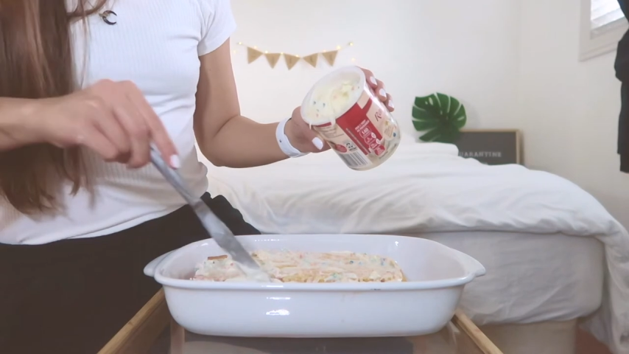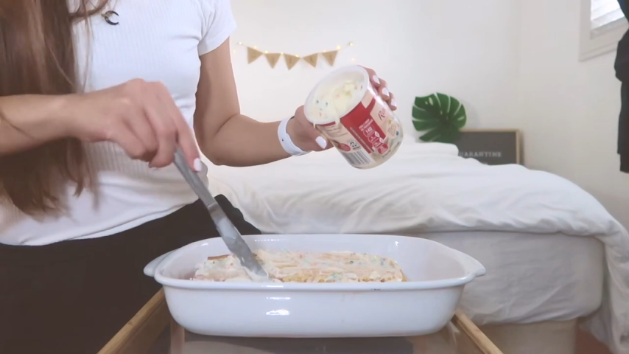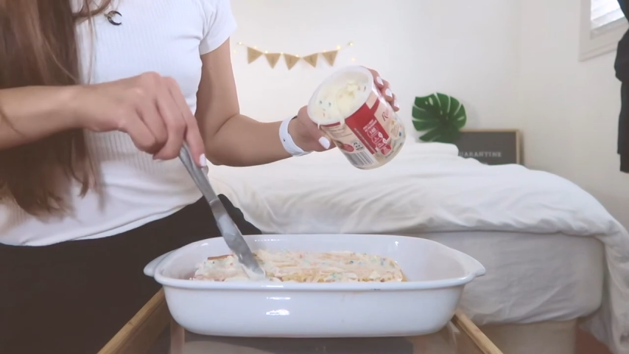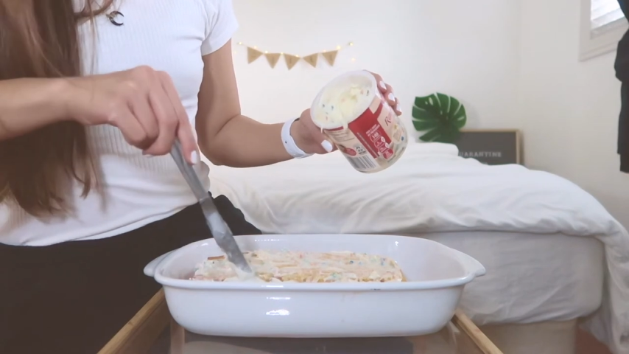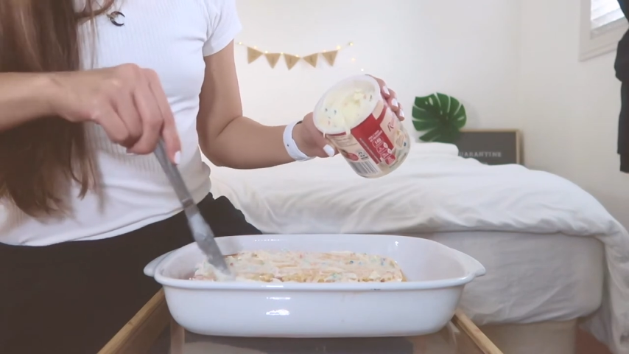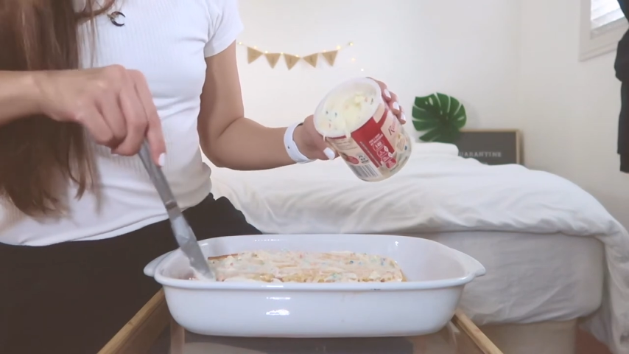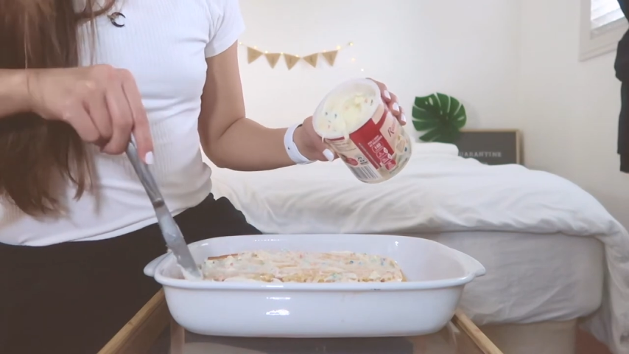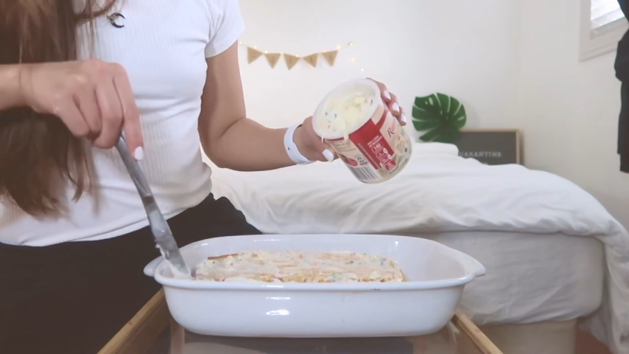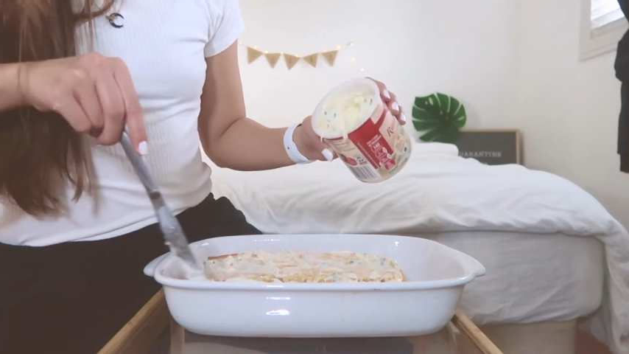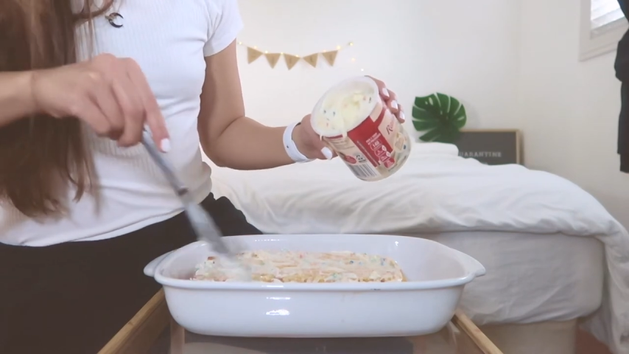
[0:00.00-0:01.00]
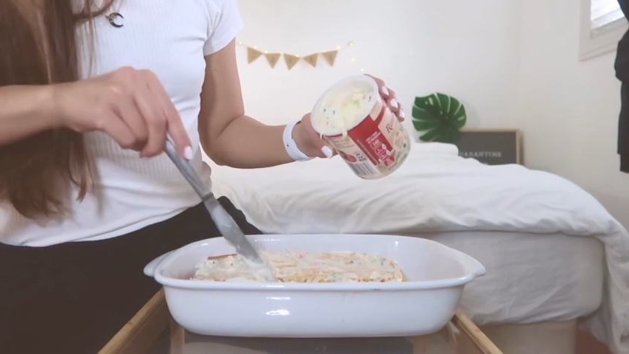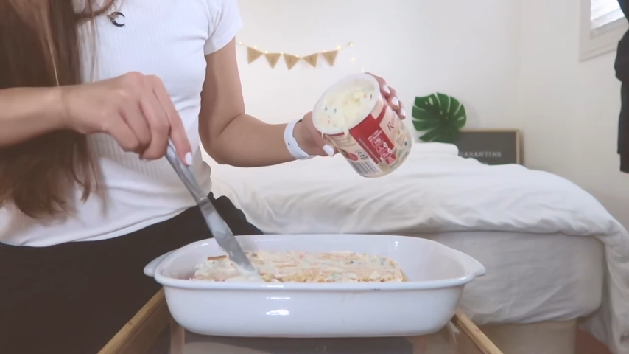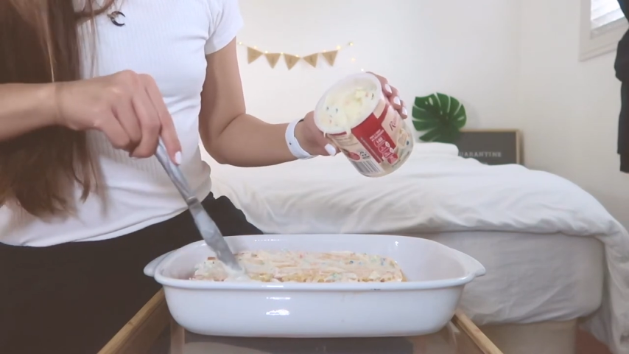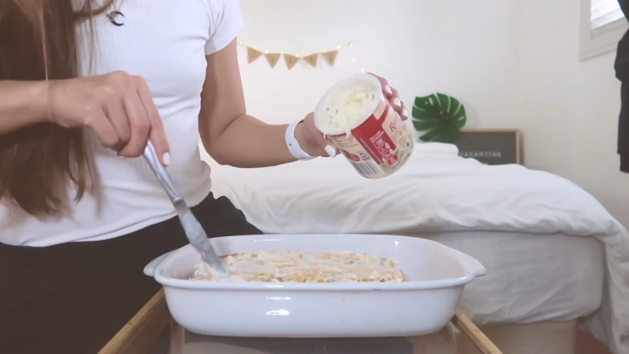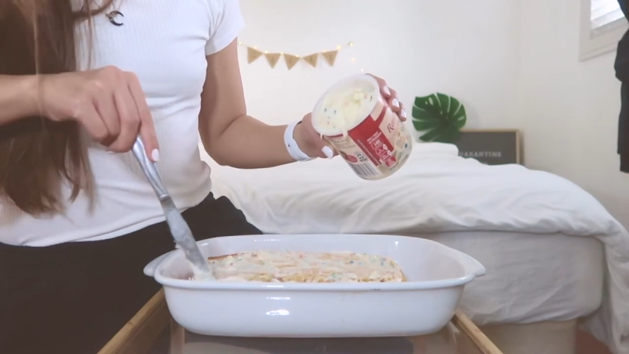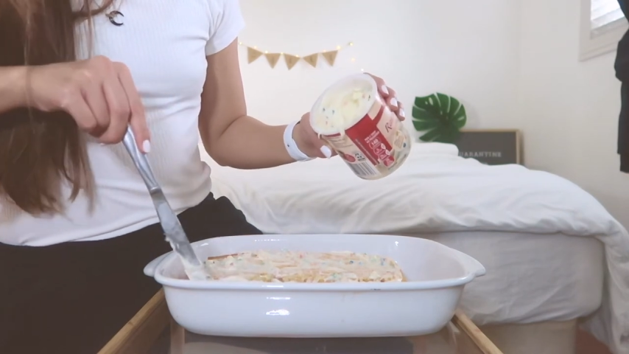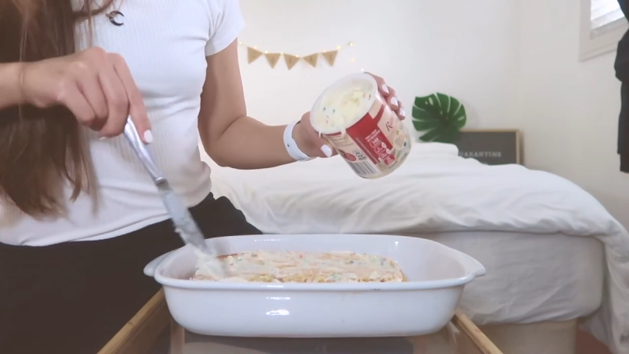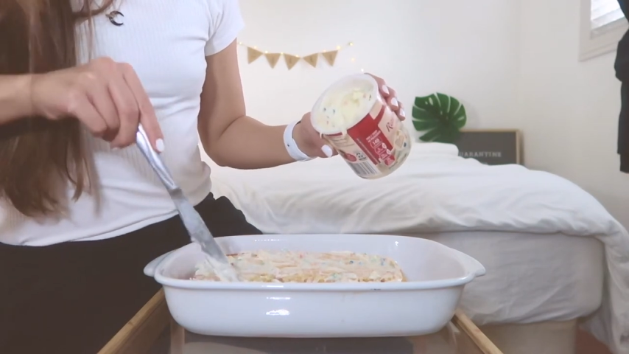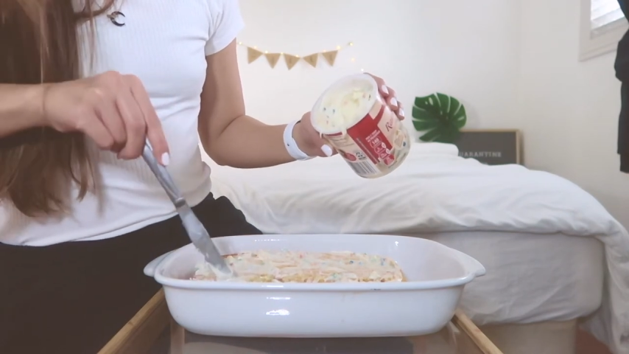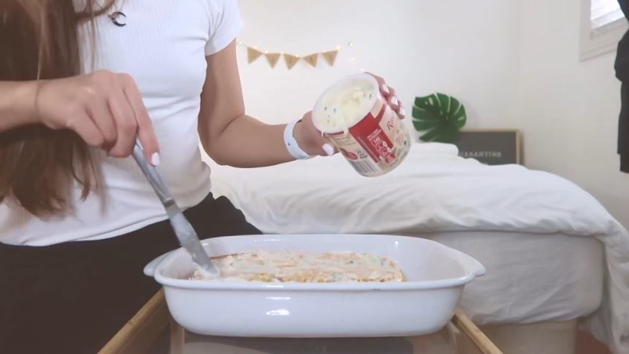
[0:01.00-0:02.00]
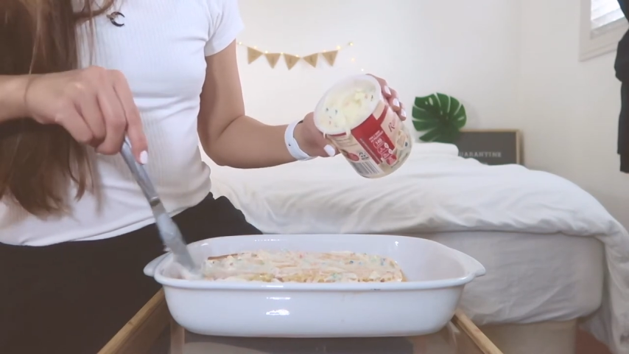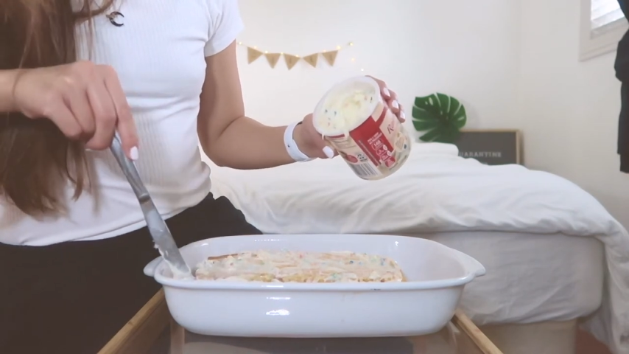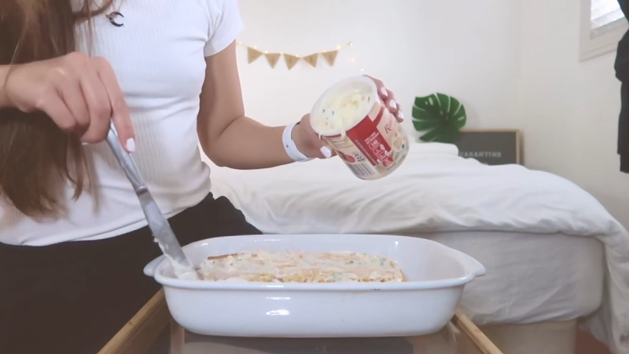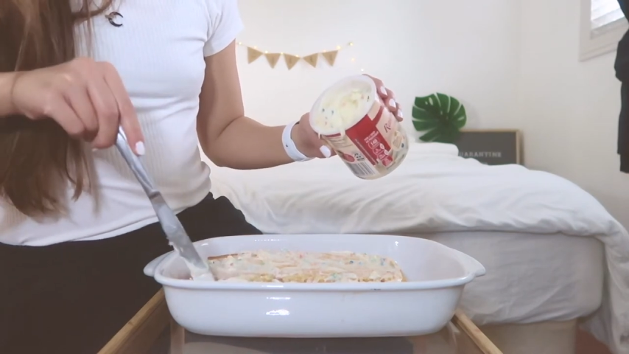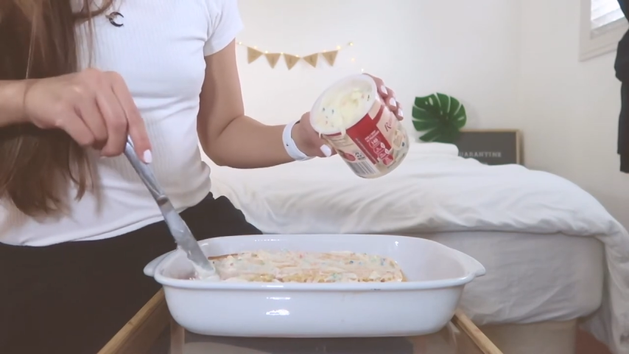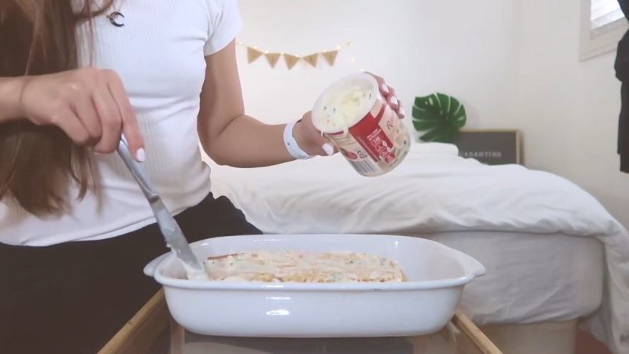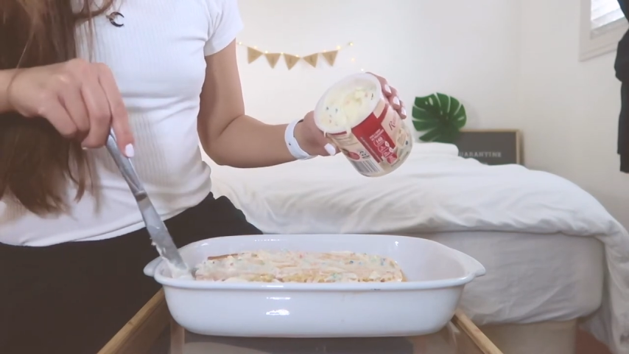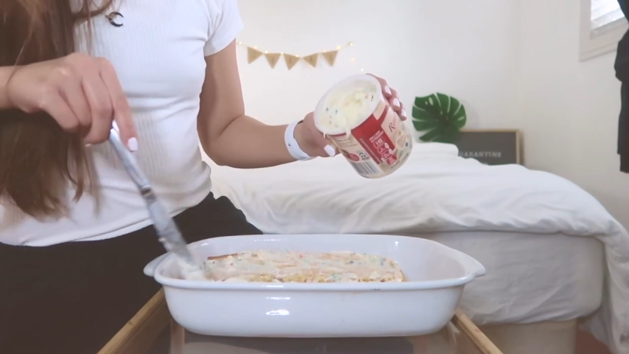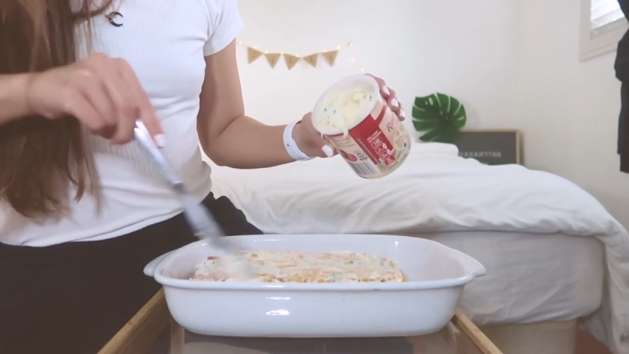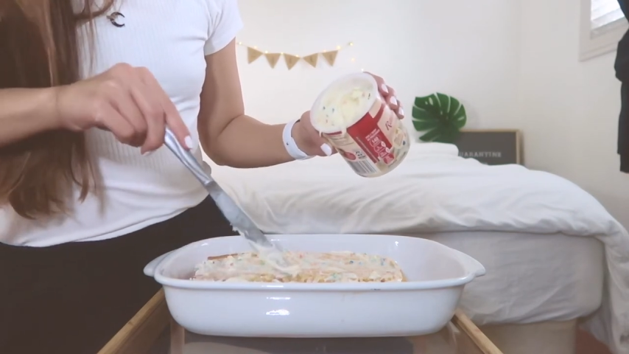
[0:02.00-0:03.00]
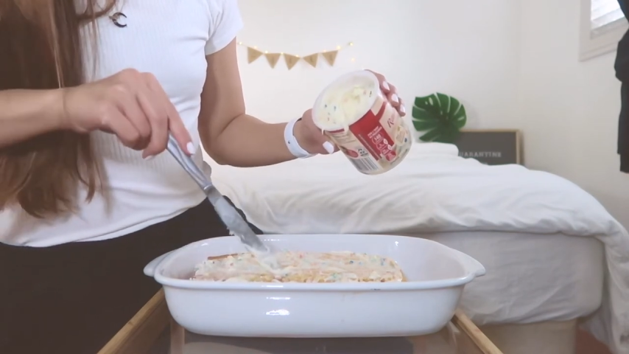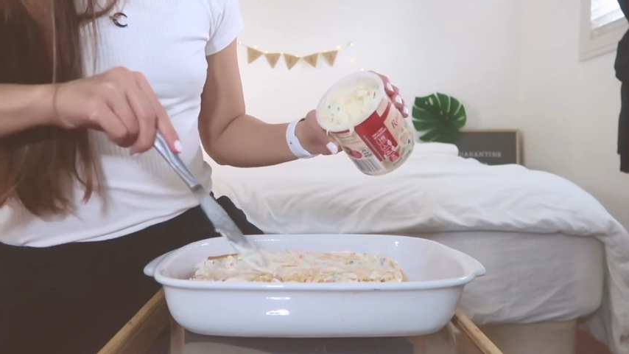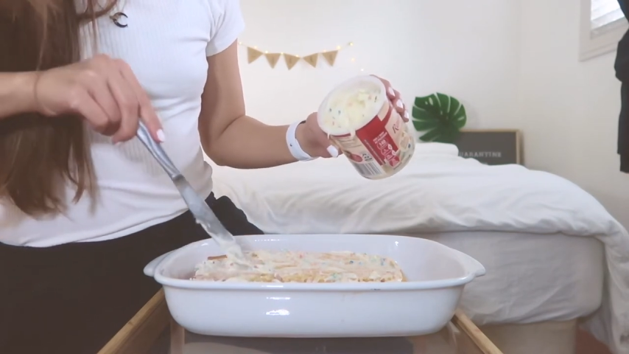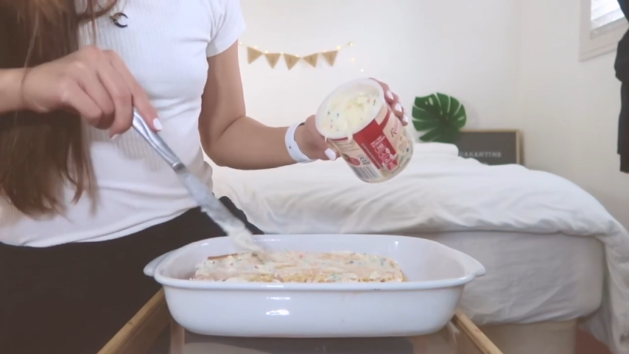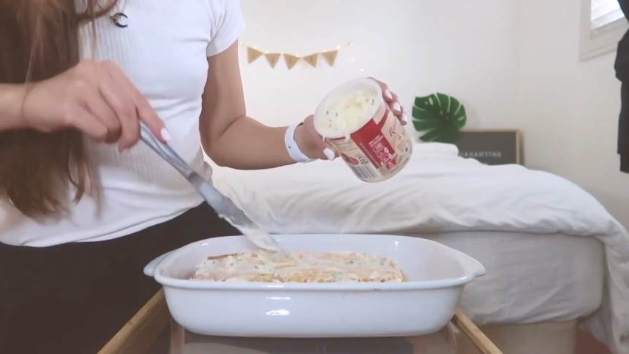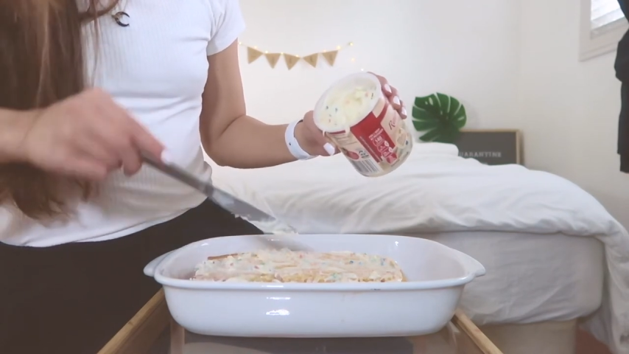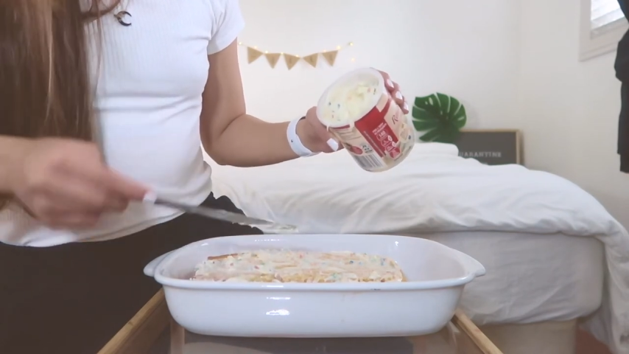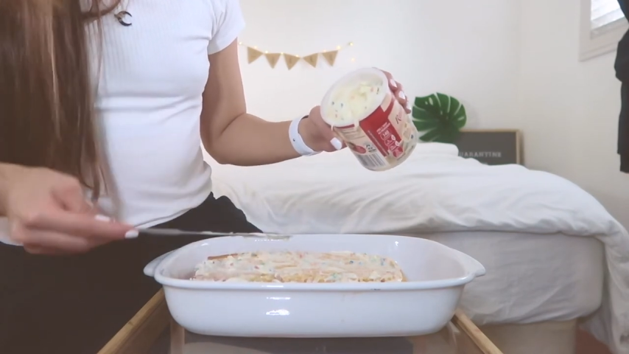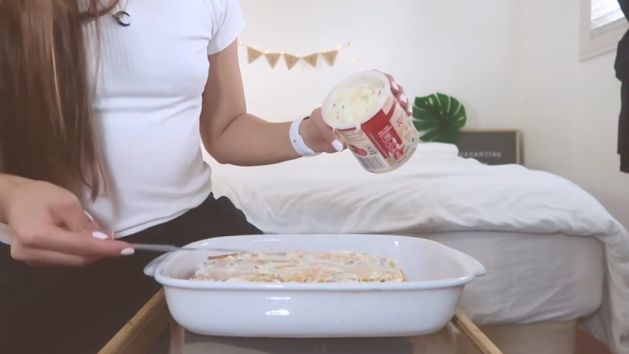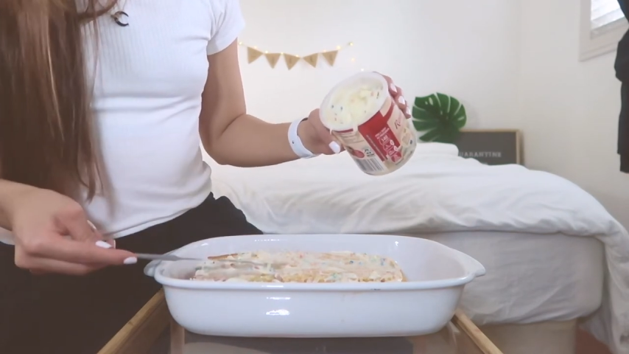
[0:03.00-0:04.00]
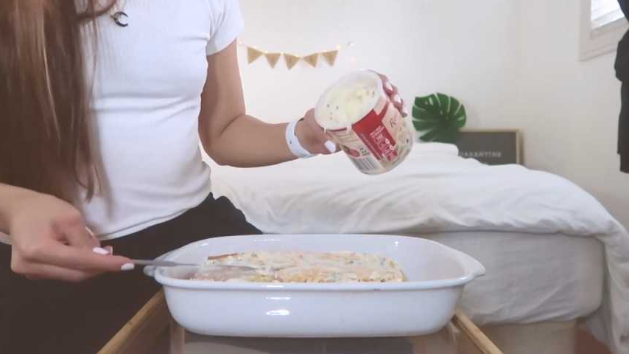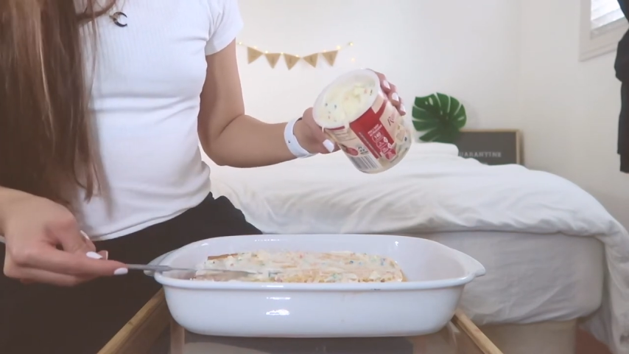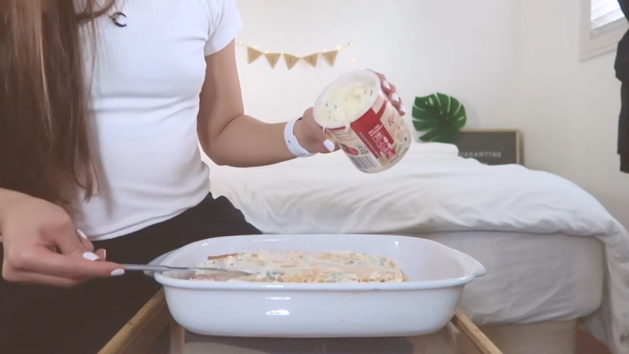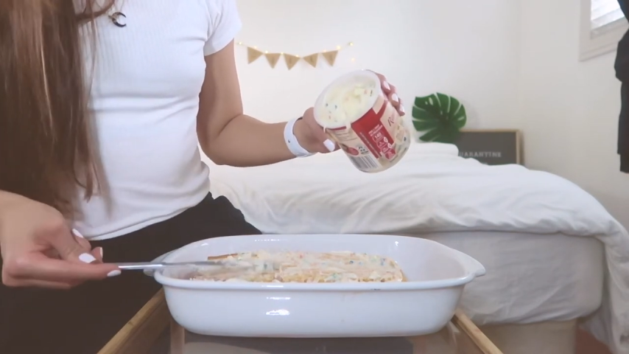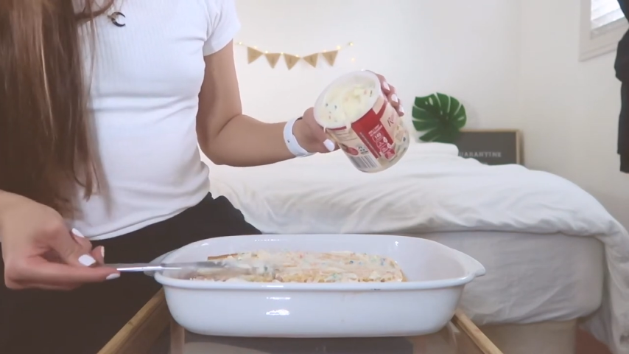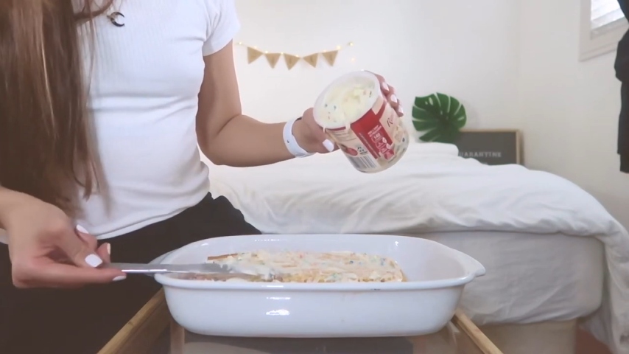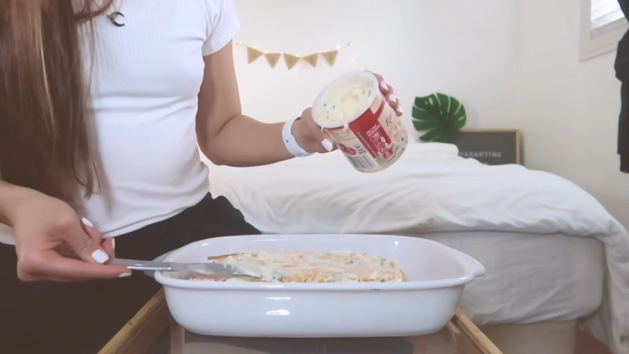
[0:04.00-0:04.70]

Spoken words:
(no speaker visible)